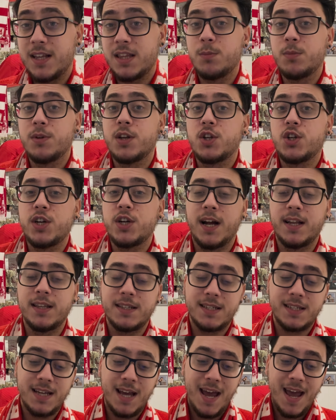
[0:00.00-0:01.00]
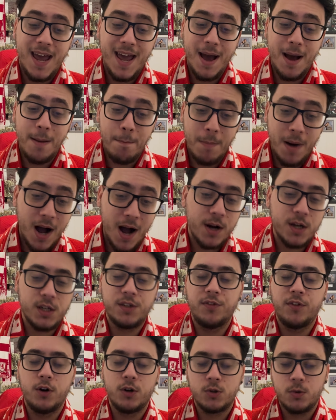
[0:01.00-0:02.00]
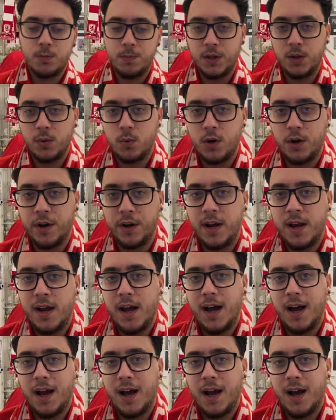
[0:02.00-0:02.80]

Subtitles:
them with a chance, Marcus Forss would be the one